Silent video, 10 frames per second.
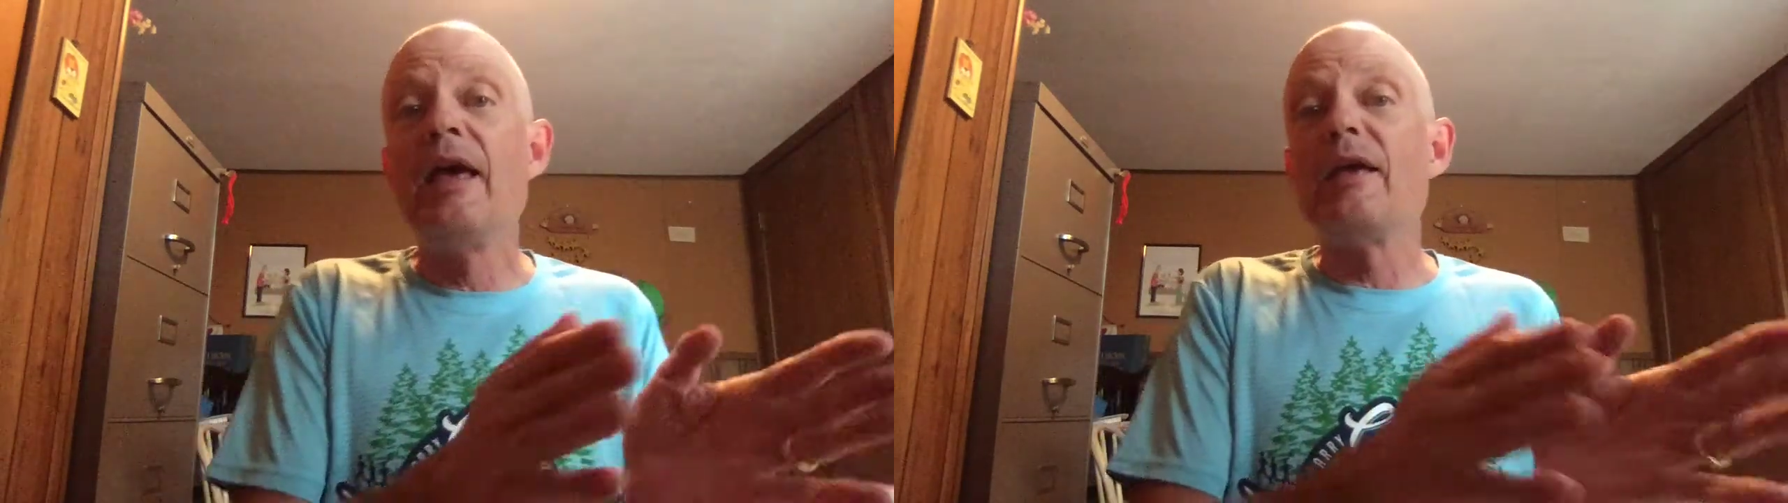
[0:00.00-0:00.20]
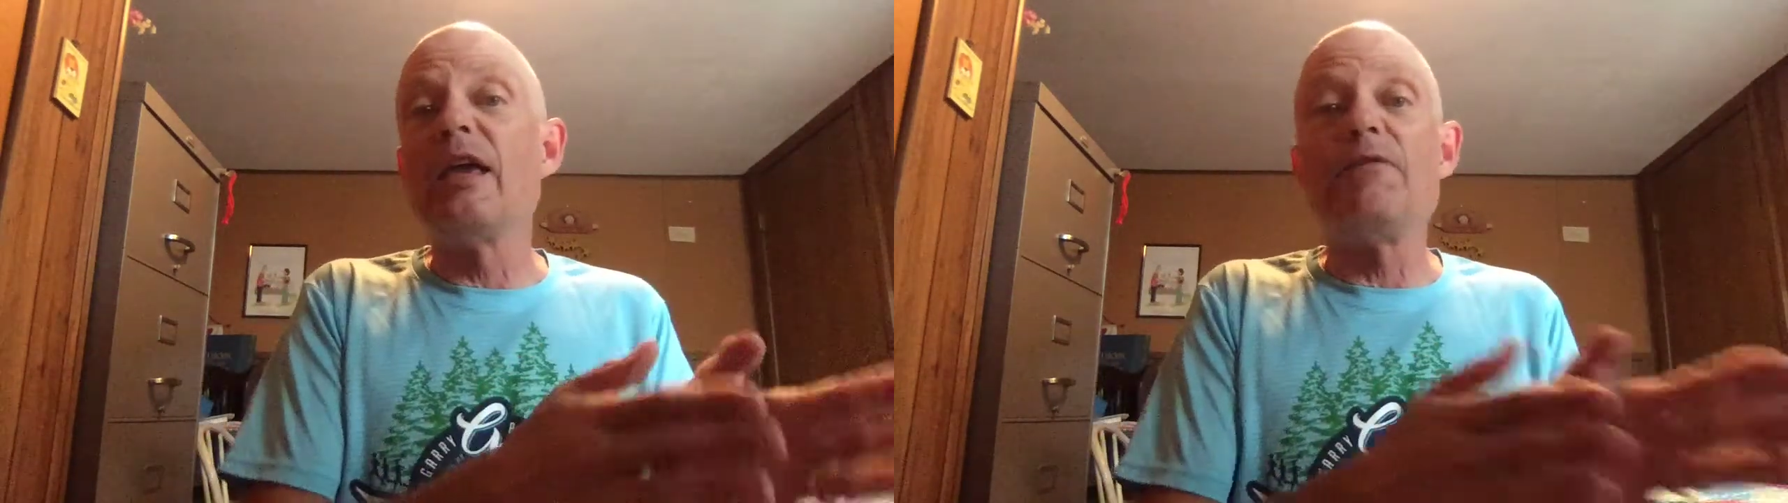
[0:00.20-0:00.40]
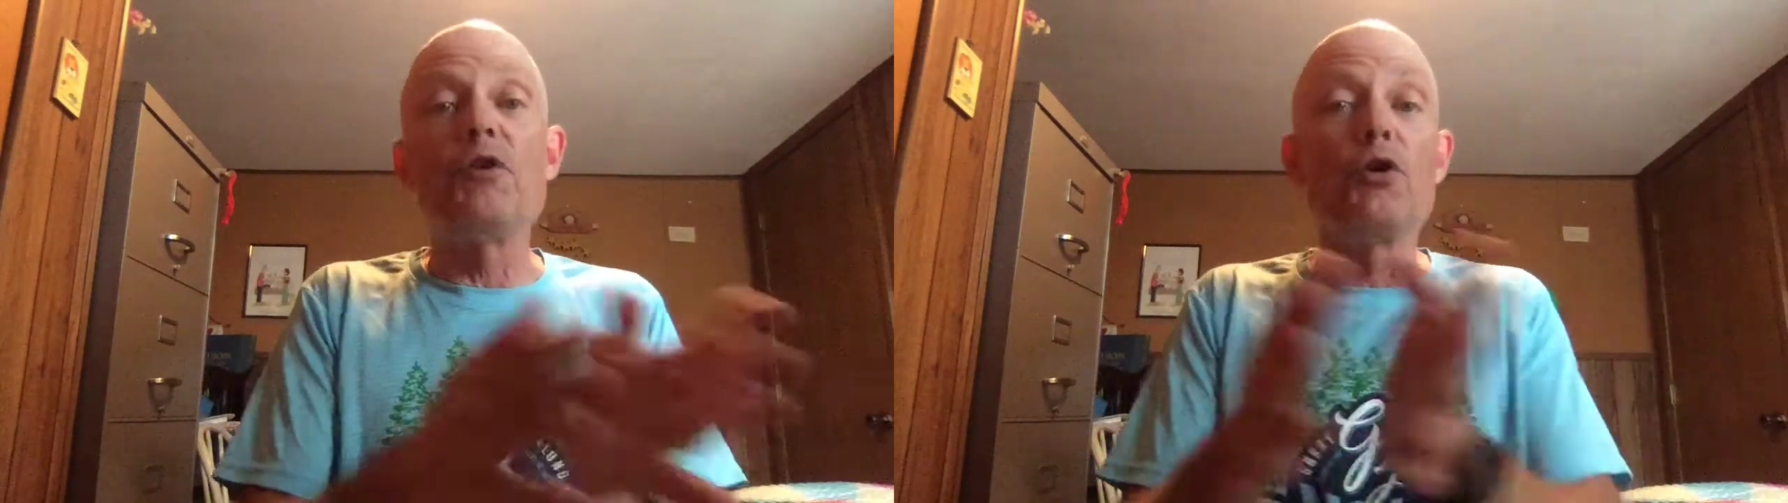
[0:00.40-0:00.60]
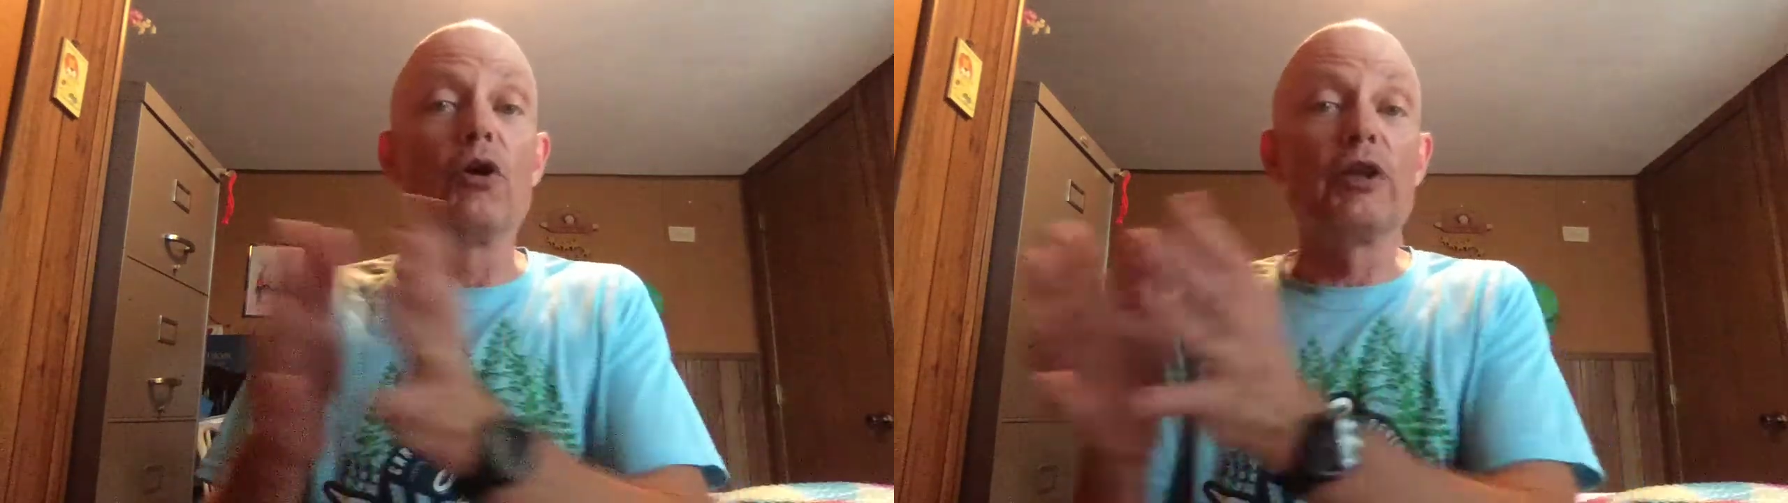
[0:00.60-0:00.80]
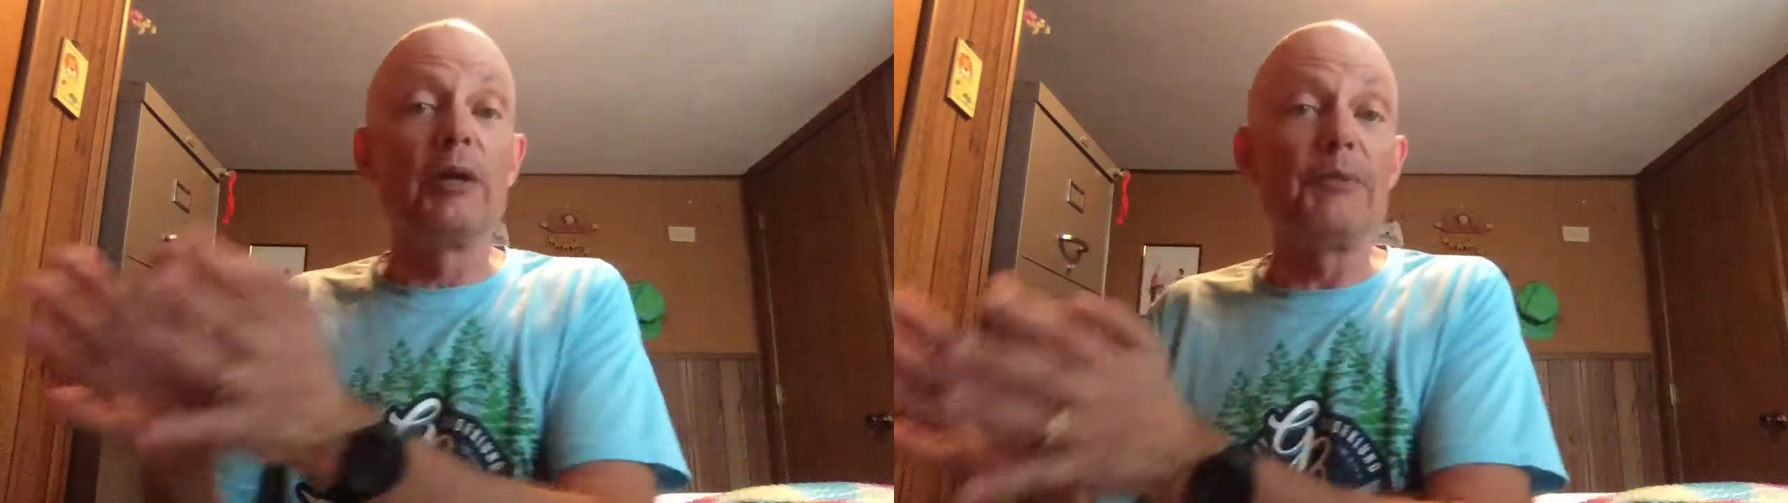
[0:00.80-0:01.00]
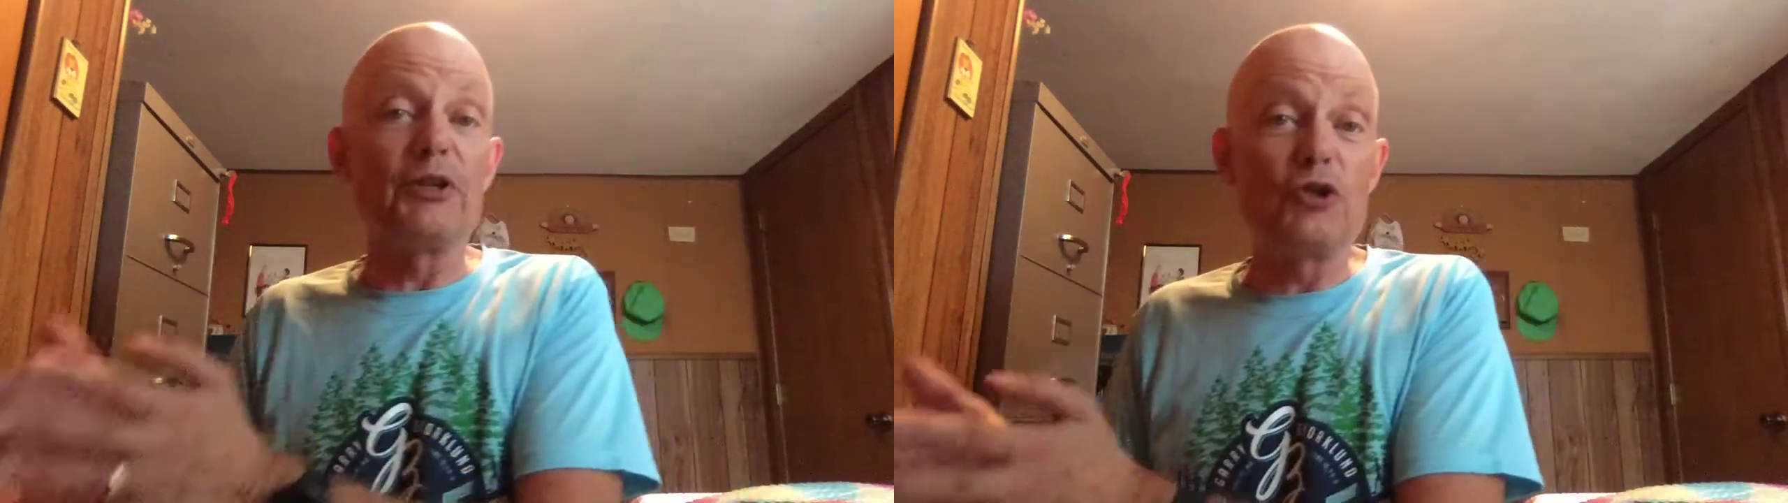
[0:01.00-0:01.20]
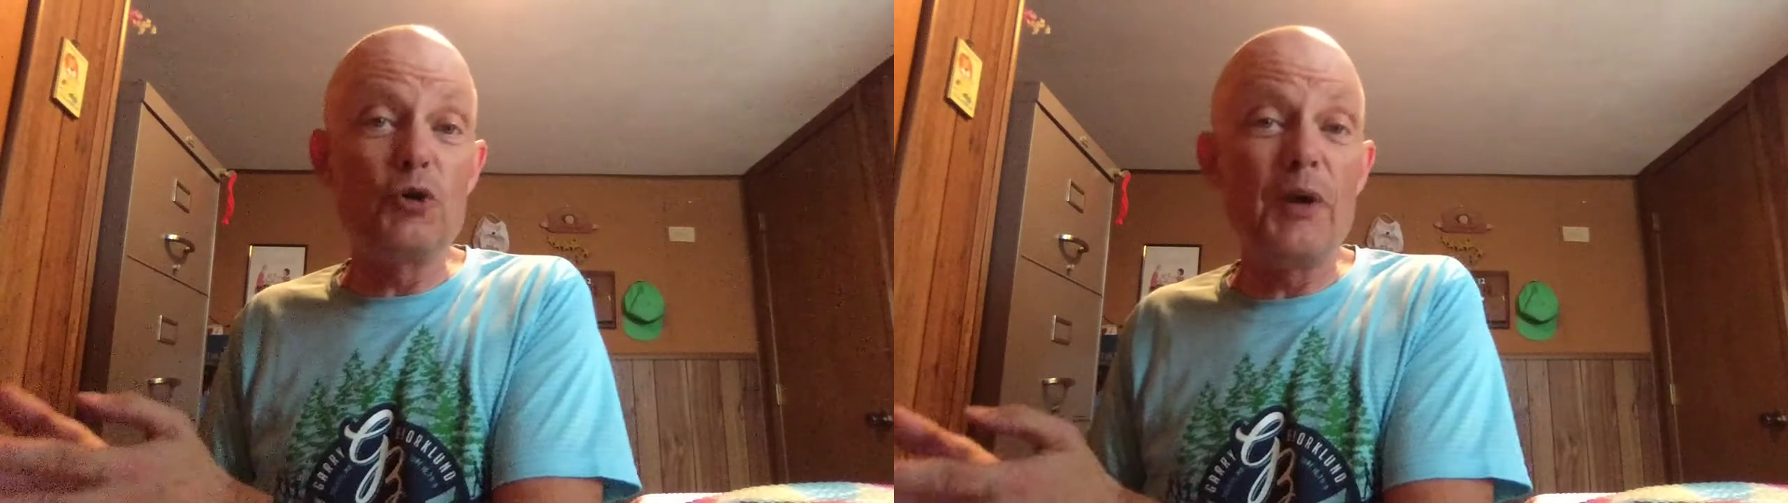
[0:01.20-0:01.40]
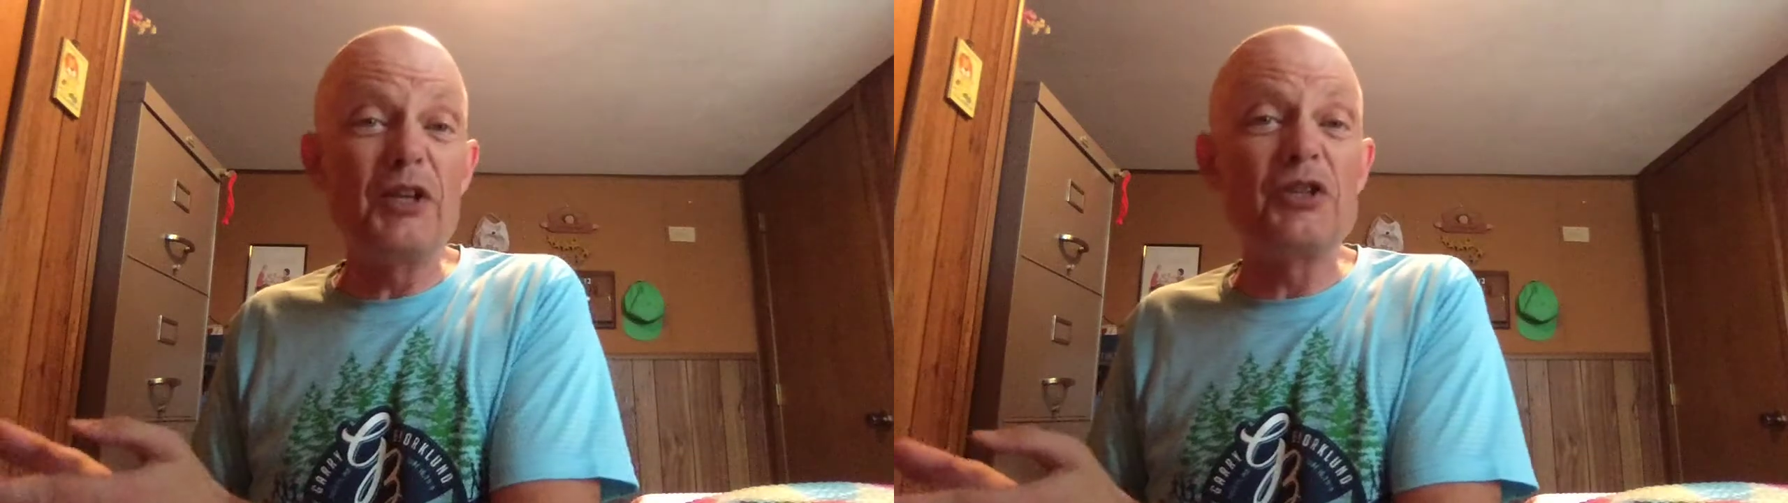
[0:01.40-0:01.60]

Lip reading: If you go a little bit too easy,